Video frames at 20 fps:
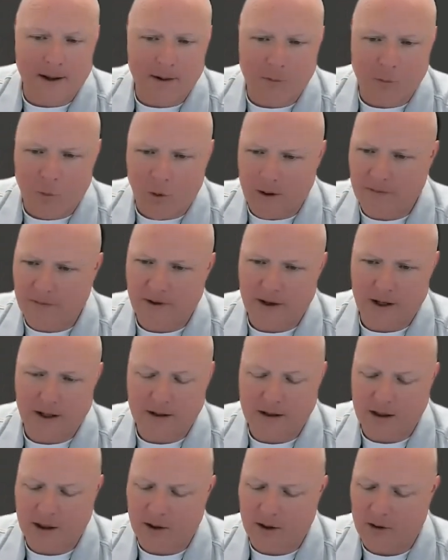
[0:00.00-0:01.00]
One
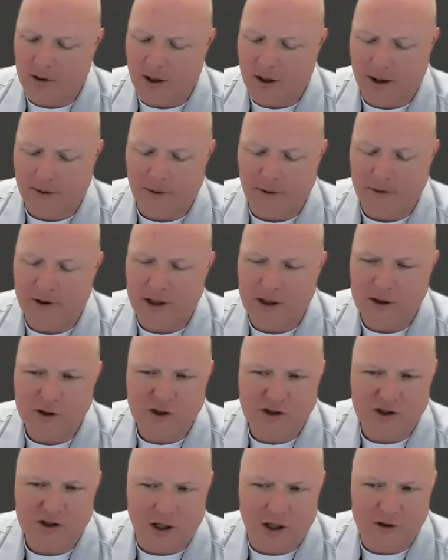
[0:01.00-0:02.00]
thing, other than
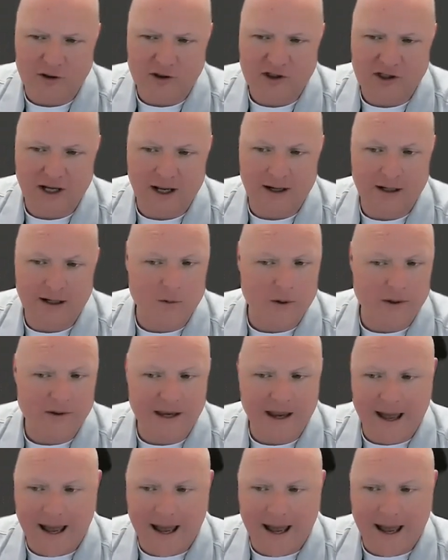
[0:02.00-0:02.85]
just understanding what the